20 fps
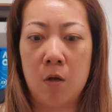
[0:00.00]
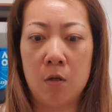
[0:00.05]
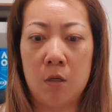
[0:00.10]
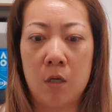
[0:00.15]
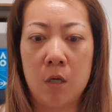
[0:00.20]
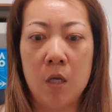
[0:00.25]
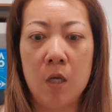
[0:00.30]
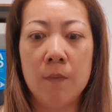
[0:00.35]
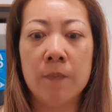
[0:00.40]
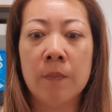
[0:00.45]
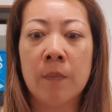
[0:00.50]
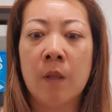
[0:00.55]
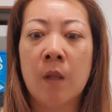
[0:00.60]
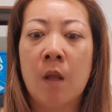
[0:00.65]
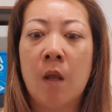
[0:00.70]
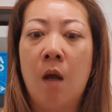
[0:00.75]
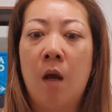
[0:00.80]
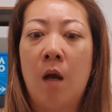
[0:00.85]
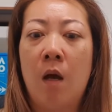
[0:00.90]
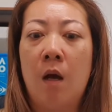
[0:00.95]
Okay,
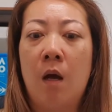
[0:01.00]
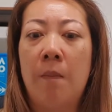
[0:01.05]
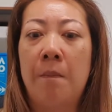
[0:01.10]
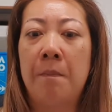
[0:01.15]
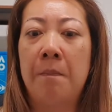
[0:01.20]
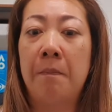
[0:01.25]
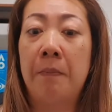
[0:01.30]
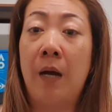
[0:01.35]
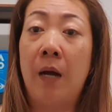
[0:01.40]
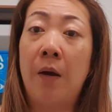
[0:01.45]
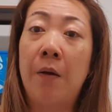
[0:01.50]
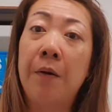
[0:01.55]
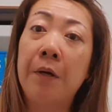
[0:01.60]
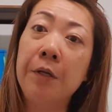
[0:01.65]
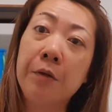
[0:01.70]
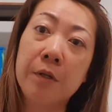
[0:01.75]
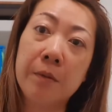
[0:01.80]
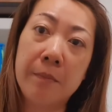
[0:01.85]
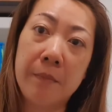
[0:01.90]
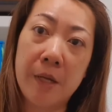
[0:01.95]
but how are
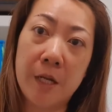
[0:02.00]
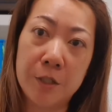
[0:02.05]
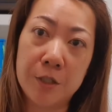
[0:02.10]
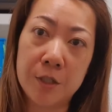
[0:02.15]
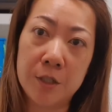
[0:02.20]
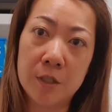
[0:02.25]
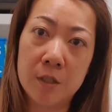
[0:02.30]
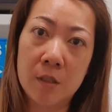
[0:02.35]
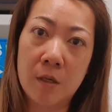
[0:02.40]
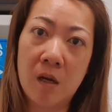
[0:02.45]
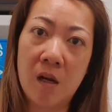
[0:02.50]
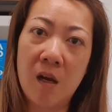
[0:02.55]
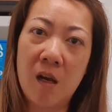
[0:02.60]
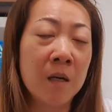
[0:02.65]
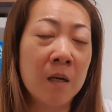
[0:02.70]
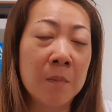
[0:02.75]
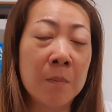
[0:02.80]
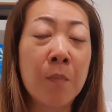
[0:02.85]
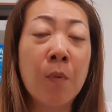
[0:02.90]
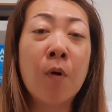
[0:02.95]
you going to measure
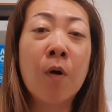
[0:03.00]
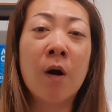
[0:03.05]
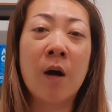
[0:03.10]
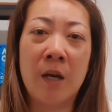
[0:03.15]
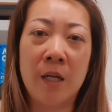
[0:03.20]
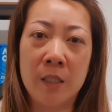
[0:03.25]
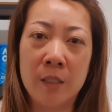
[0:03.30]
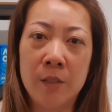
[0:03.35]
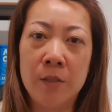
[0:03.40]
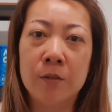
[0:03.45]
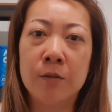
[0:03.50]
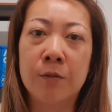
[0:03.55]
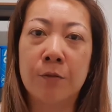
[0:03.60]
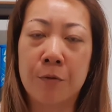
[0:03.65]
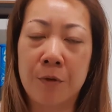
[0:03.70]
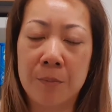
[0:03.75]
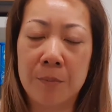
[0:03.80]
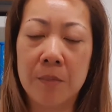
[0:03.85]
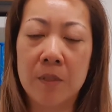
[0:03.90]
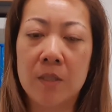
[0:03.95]
a more ideal
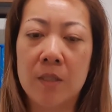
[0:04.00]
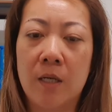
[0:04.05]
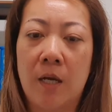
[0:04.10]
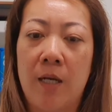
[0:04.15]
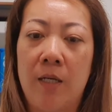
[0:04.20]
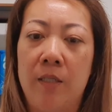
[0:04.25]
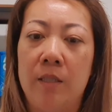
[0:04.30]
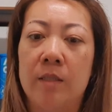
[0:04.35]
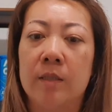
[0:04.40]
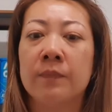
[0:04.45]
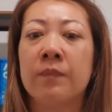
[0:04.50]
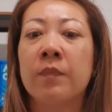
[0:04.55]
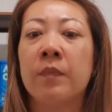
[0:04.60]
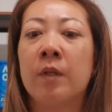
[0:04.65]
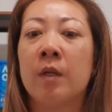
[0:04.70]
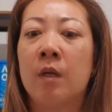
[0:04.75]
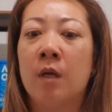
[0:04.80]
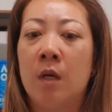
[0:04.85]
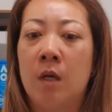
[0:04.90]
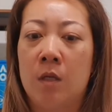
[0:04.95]
grip size?
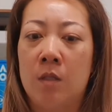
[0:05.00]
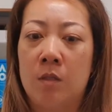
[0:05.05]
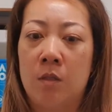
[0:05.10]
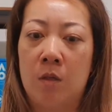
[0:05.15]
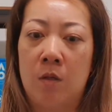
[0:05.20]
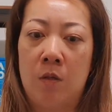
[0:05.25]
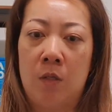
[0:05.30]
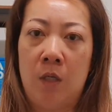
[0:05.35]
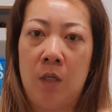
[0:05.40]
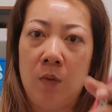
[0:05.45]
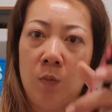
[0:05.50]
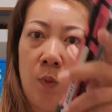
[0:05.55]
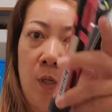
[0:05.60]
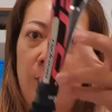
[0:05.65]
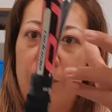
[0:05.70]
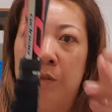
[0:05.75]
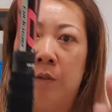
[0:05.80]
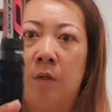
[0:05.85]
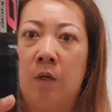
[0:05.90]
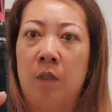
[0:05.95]
So here's
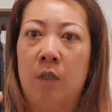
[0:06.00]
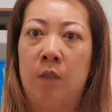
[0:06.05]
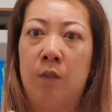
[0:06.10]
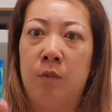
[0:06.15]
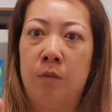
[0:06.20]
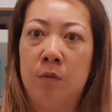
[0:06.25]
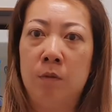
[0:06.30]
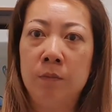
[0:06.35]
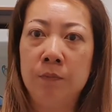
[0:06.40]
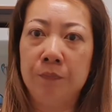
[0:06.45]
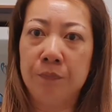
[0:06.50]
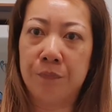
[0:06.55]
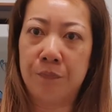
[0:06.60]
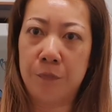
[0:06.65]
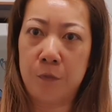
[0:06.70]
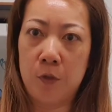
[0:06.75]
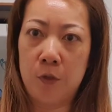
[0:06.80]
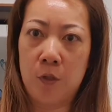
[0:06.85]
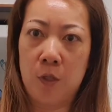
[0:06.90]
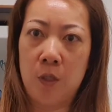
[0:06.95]
what you're gonna do.
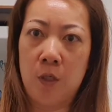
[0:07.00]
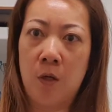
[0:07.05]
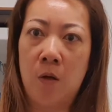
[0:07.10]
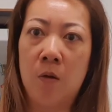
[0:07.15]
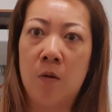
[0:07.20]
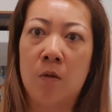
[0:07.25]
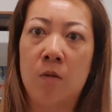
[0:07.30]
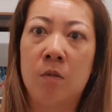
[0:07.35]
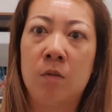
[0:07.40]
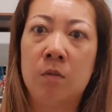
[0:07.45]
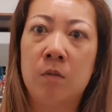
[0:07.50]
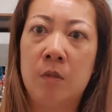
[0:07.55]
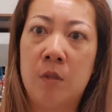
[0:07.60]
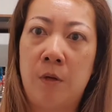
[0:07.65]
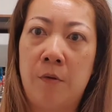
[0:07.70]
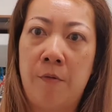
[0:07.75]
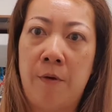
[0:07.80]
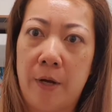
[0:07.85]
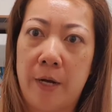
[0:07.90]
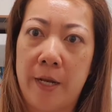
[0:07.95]
You're gonna hold
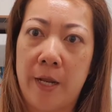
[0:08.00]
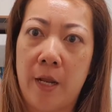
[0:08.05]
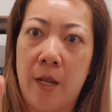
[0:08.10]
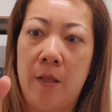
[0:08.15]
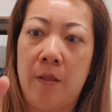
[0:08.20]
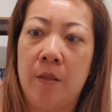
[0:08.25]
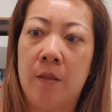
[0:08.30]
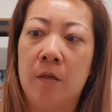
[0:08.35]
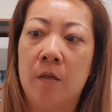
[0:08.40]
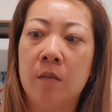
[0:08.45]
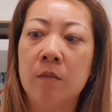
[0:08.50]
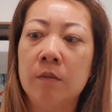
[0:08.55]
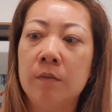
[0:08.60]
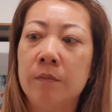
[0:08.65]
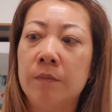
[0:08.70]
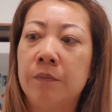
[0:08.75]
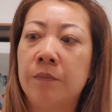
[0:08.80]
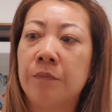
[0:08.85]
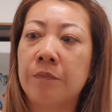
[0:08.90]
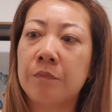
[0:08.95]
the racket handle
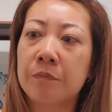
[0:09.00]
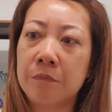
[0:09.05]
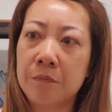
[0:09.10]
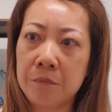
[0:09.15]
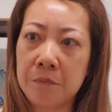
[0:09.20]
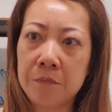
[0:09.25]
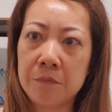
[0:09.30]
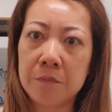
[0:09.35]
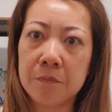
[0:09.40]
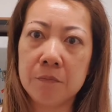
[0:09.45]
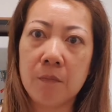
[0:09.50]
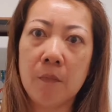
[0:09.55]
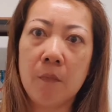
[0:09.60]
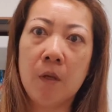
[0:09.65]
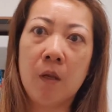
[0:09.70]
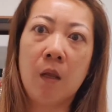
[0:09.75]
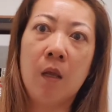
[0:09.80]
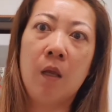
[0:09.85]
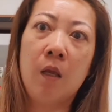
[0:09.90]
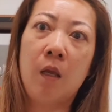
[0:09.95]

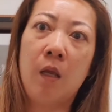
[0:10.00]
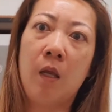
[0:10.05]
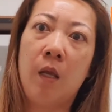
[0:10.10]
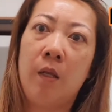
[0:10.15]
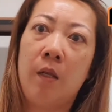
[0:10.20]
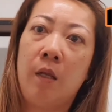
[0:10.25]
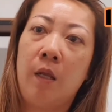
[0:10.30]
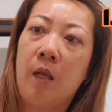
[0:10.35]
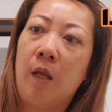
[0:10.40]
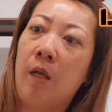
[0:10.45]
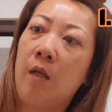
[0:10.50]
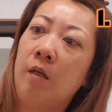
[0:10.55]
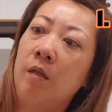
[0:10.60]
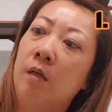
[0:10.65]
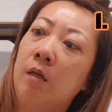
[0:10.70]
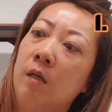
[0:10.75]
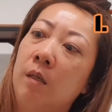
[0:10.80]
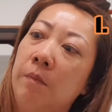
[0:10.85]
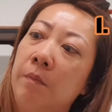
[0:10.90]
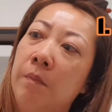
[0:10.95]
and then
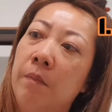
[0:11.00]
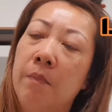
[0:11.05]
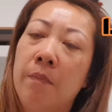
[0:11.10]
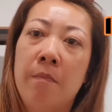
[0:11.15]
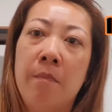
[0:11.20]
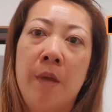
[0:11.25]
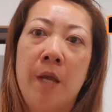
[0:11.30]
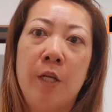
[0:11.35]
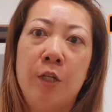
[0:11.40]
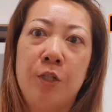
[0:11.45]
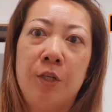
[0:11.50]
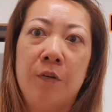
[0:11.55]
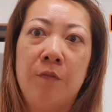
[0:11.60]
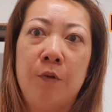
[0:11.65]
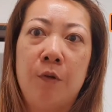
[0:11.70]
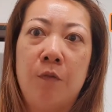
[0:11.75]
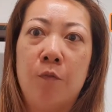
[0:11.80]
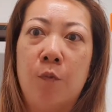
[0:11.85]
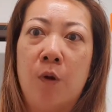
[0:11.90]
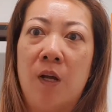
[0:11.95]
measure
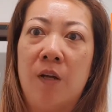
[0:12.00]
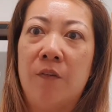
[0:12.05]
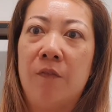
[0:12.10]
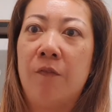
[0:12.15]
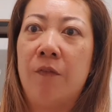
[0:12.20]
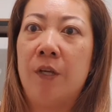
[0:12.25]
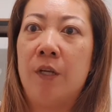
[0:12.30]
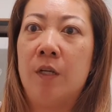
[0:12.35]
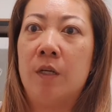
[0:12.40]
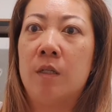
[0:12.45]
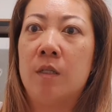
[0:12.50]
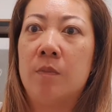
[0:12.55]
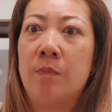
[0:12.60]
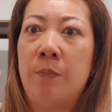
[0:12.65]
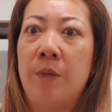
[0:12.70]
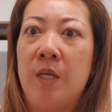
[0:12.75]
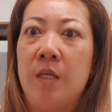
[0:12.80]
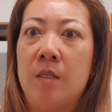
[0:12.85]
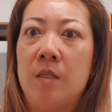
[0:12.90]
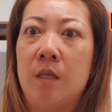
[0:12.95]
with 1 finger
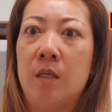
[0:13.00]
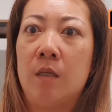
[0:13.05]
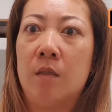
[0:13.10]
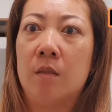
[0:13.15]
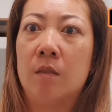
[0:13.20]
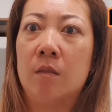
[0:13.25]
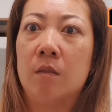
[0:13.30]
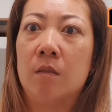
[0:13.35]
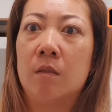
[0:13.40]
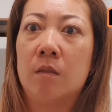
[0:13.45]
spacing